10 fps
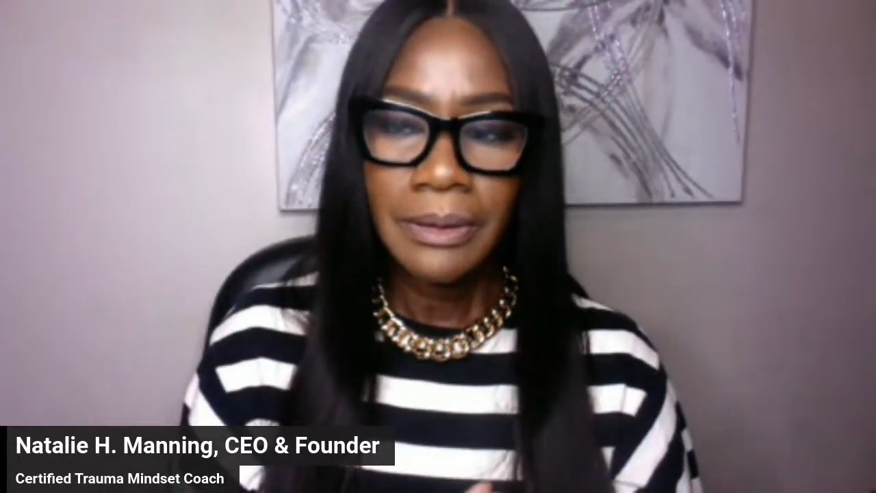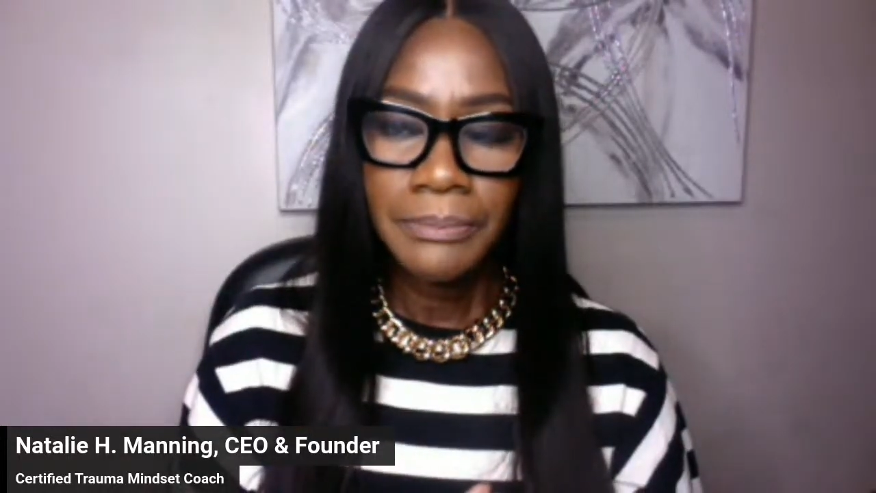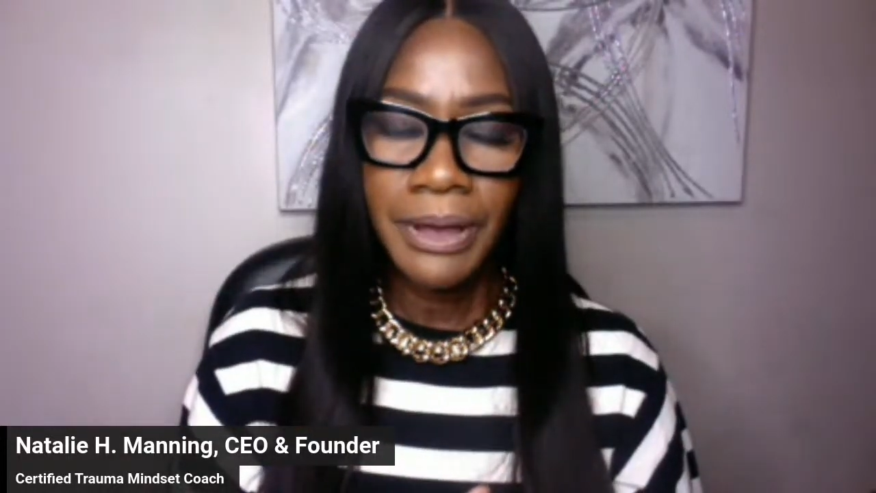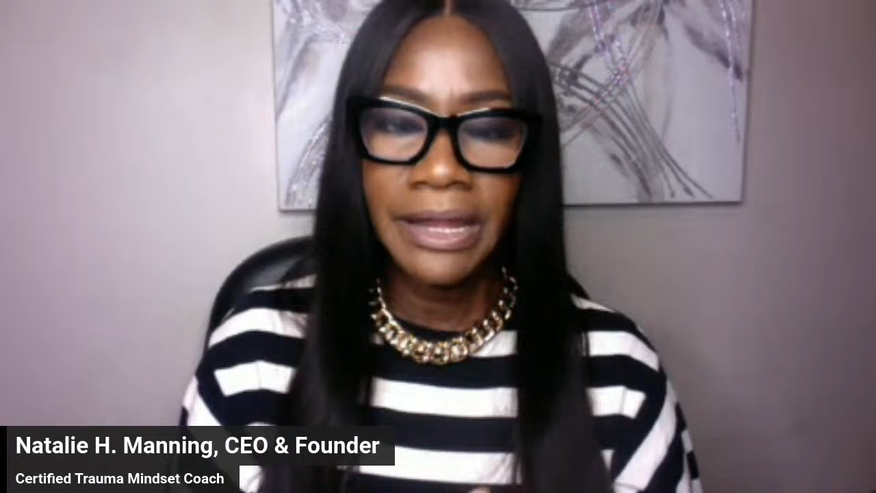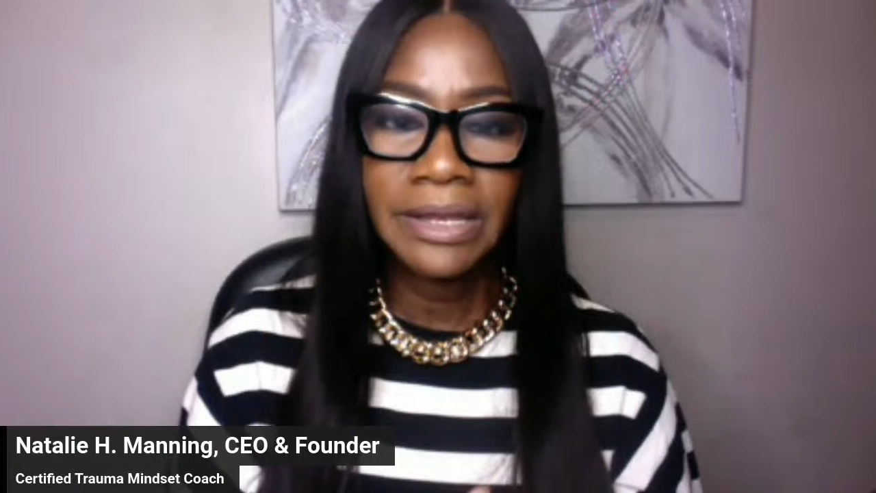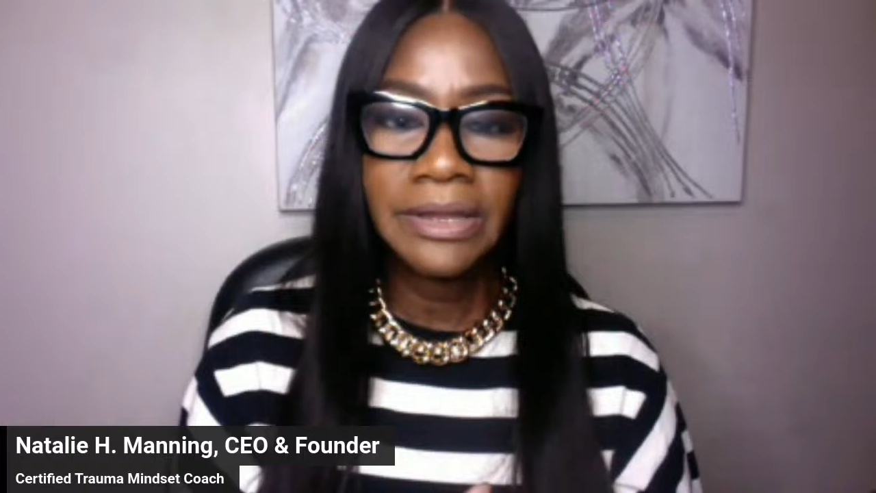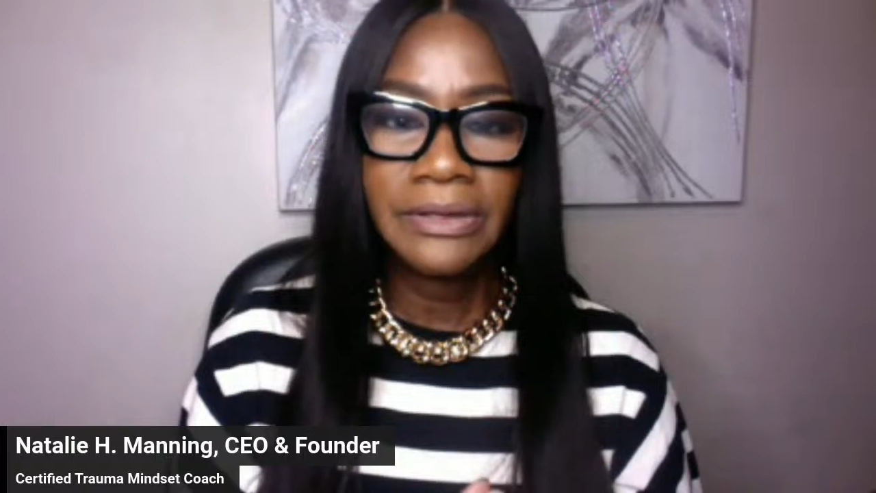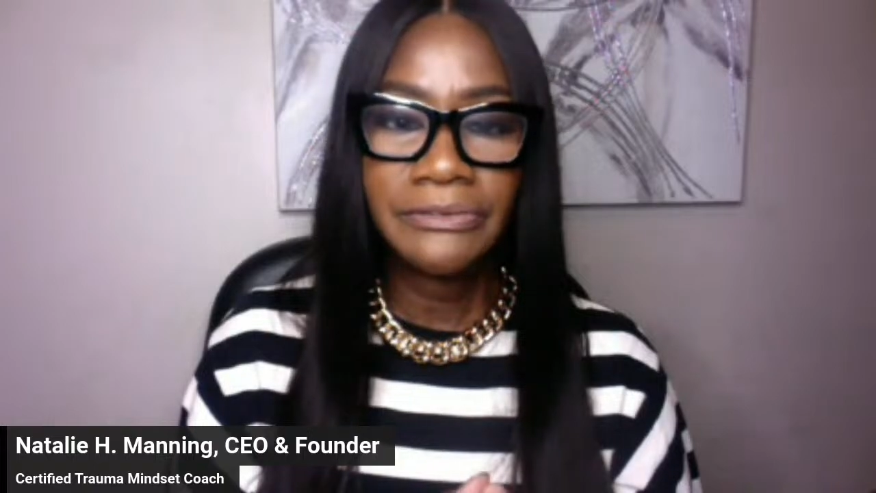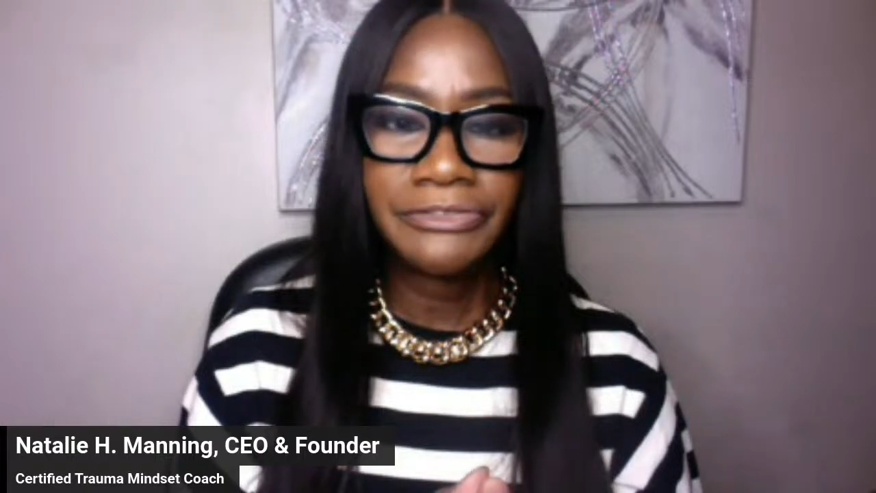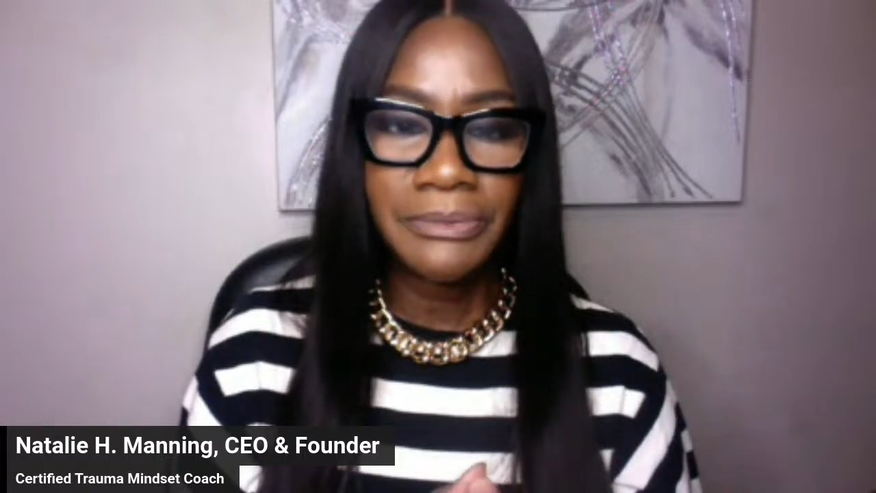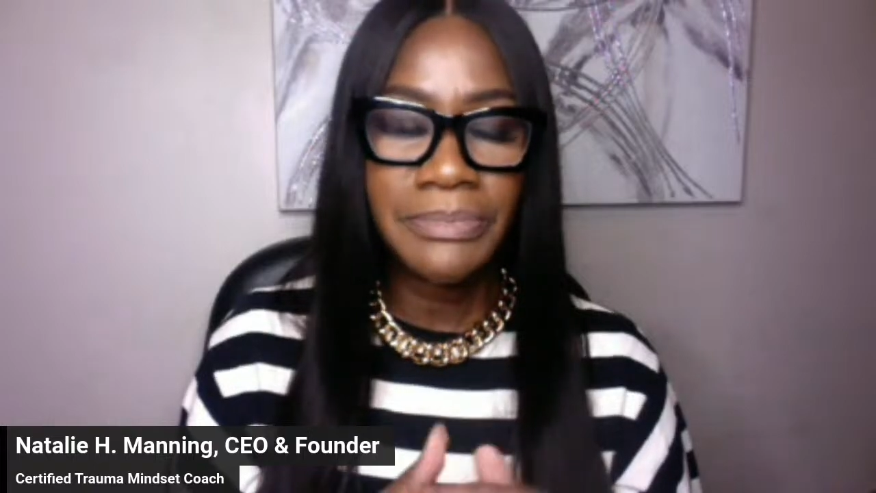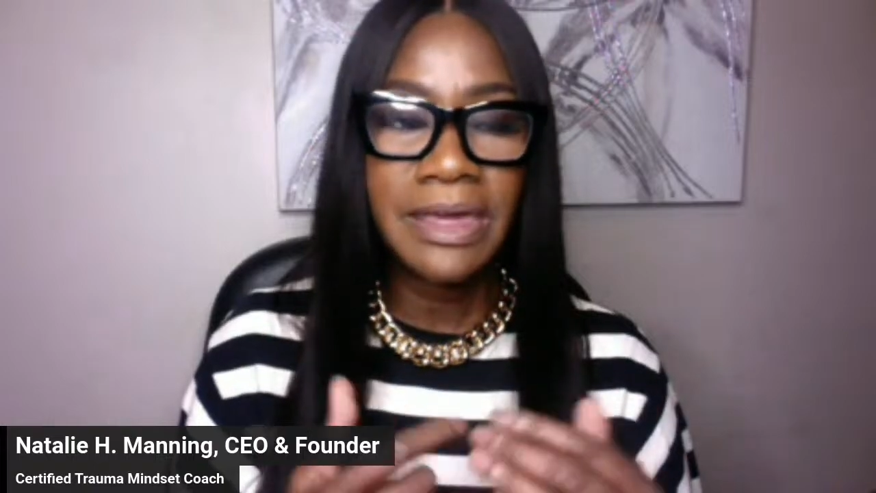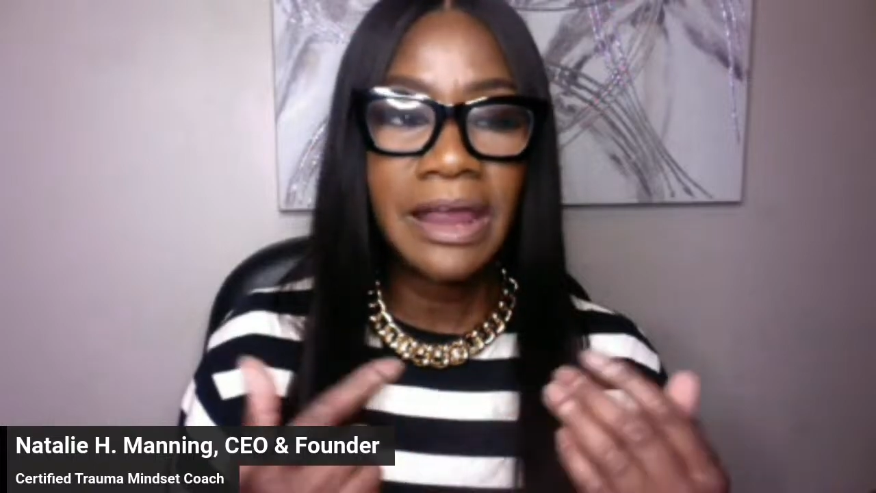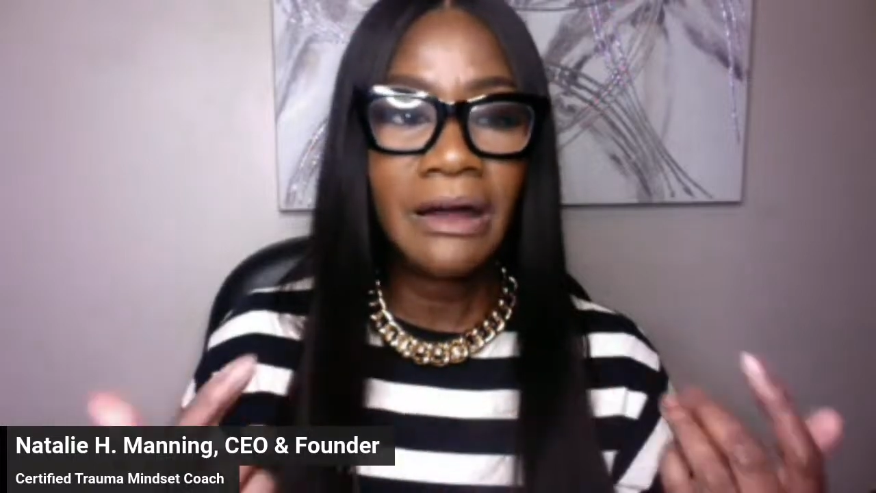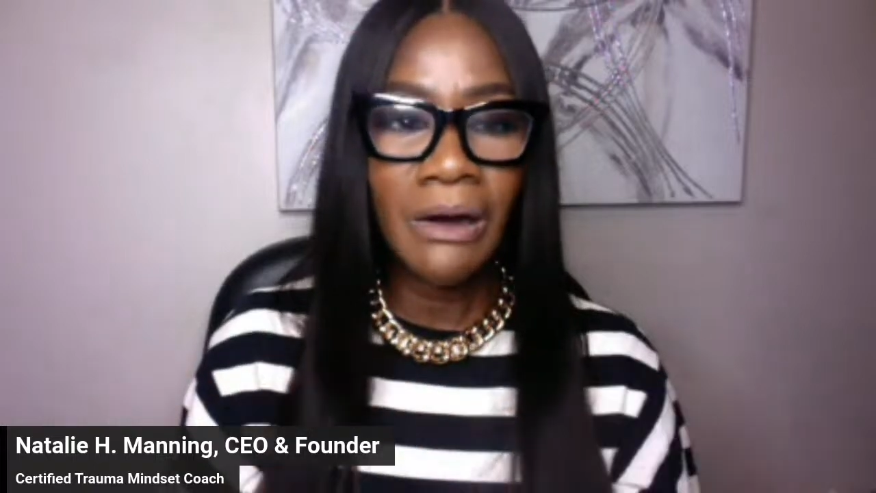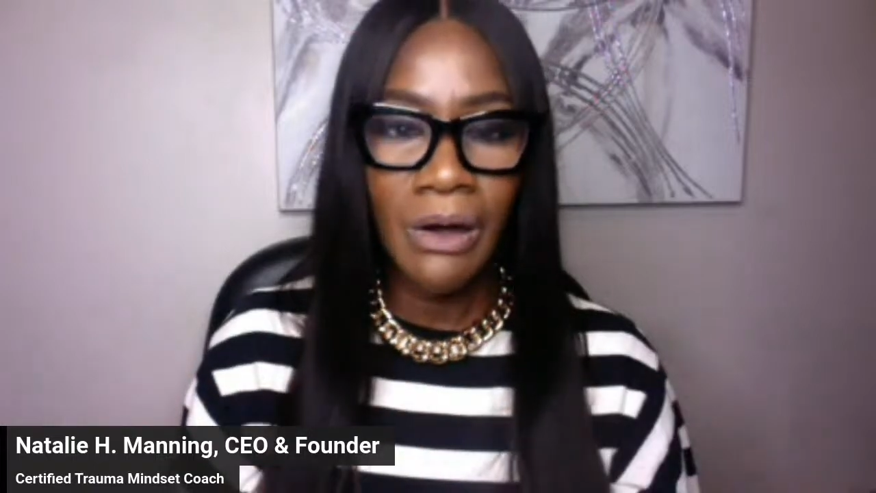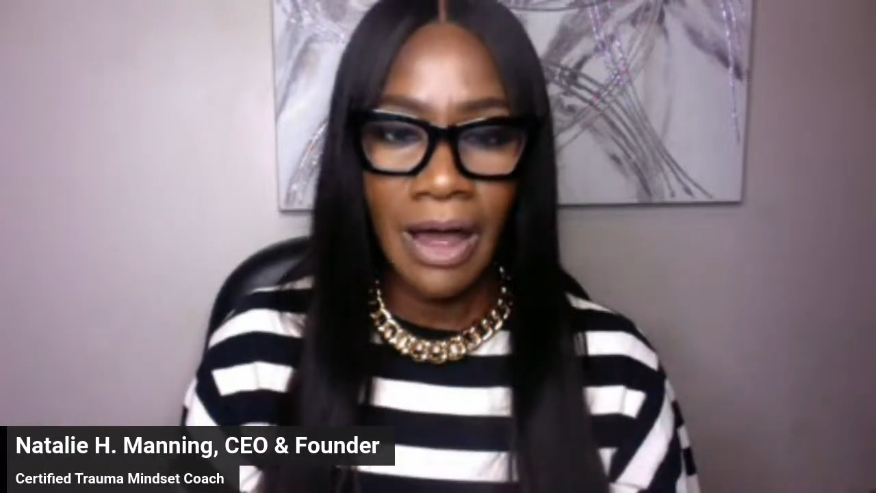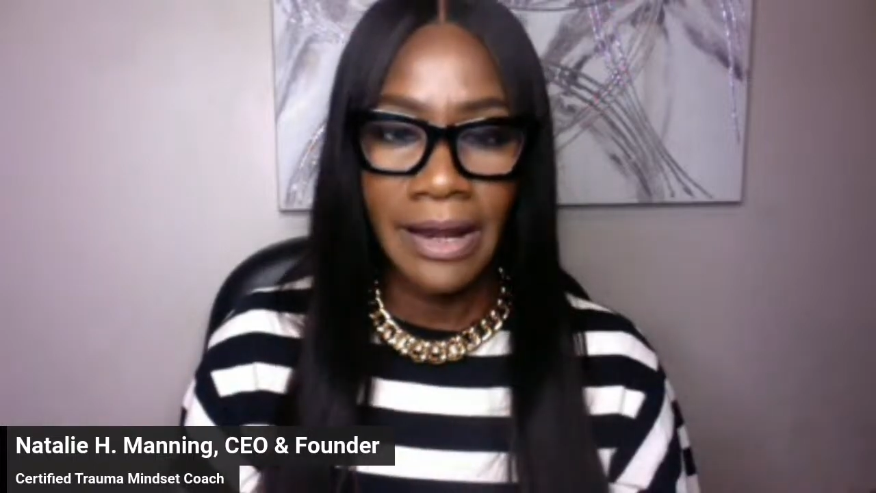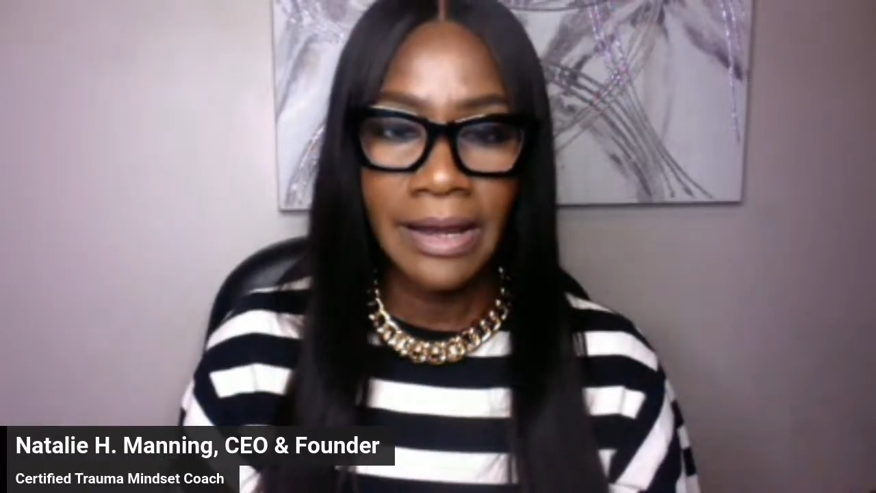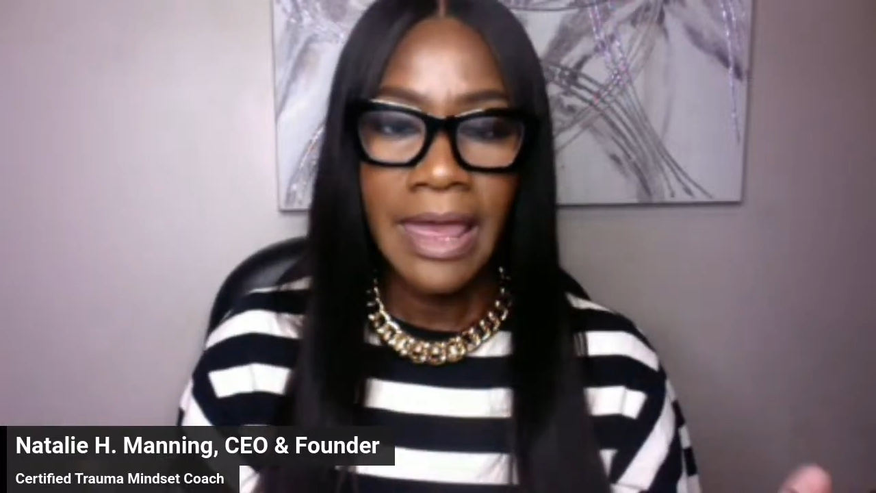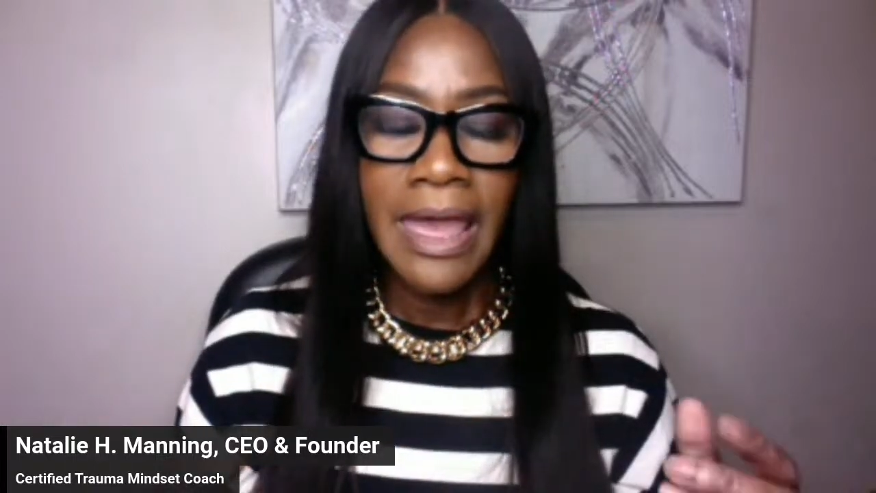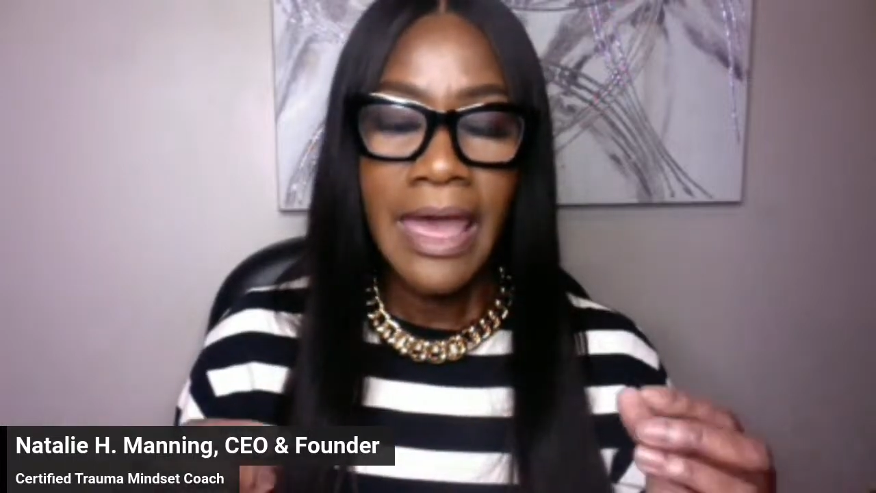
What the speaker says: But from there on,